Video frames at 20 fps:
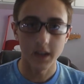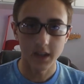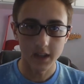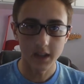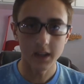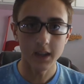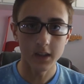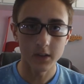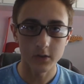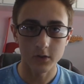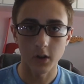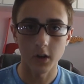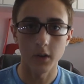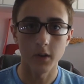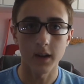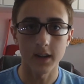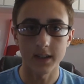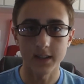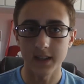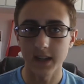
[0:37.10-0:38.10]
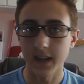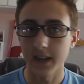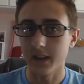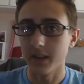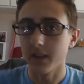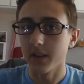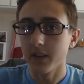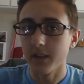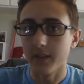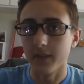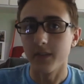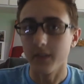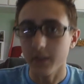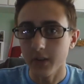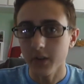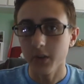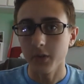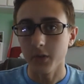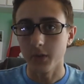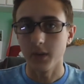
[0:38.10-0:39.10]
In the intro I said
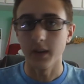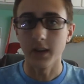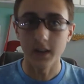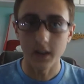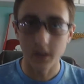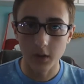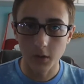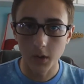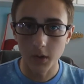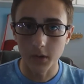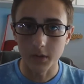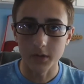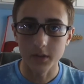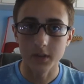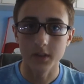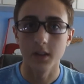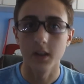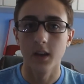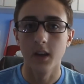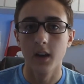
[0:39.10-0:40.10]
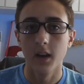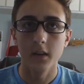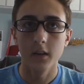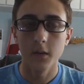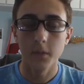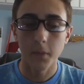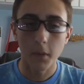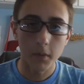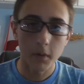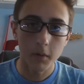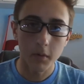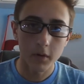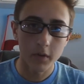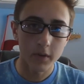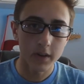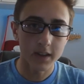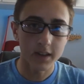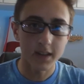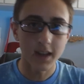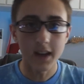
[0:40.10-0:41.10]
new in quotes. You're probably
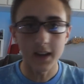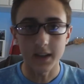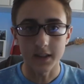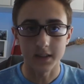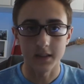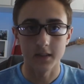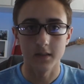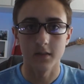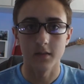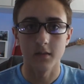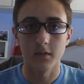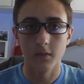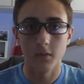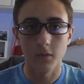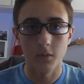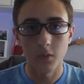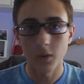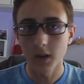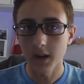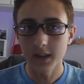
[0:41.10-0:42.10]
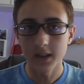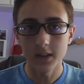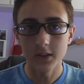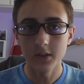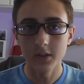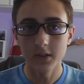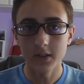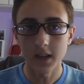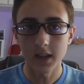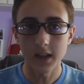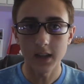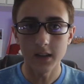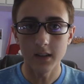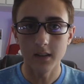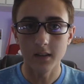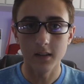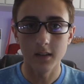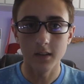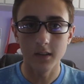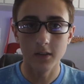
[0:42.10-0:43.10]
wondering, Dennis, why did you say
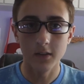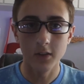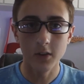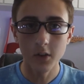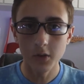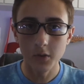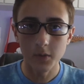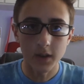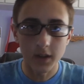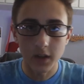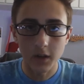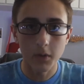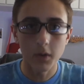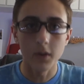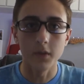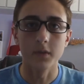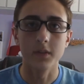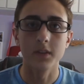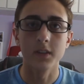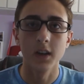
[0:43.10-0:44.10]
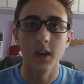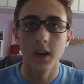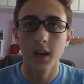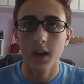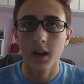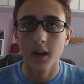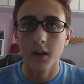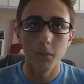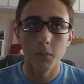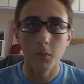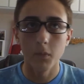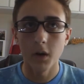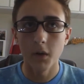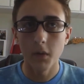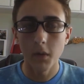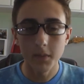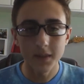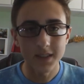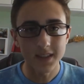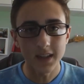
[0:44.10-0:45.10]
new in quotes? Well,
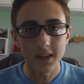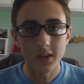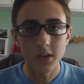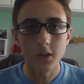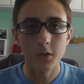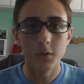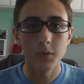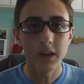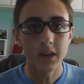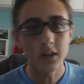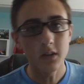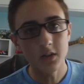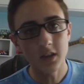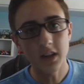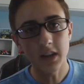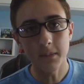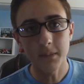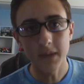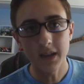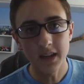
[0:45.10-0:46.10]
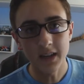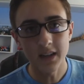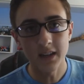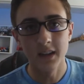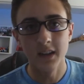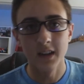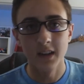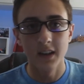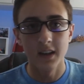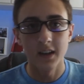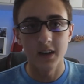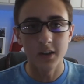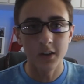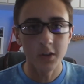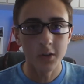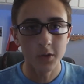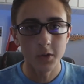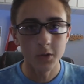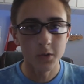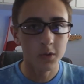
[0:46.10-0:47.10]
when we say new, we usually mean
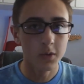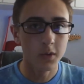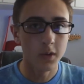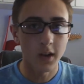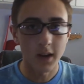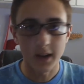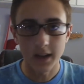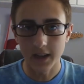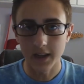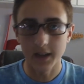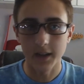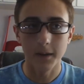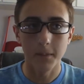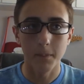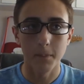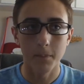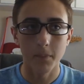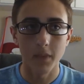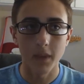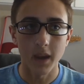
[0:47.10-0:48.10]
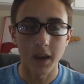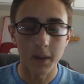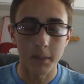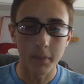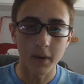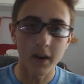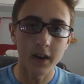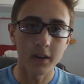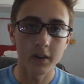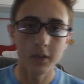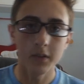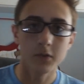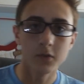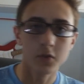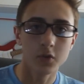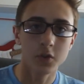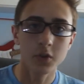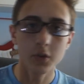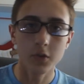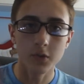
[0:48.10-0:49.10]
new like a brand new
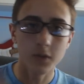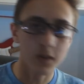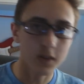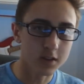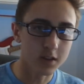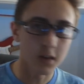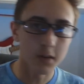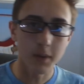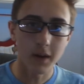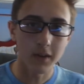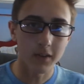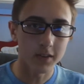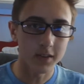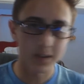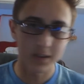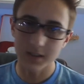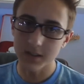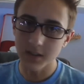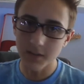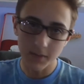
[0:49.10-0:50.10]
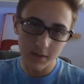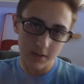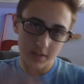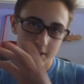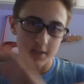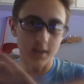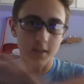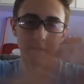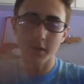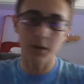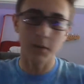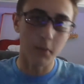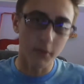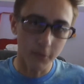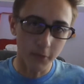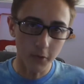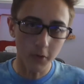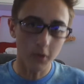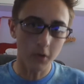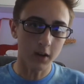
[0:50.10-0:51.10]
shoe that's come out that's someone has never done
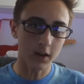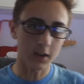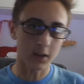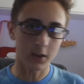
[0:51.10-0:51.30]
before,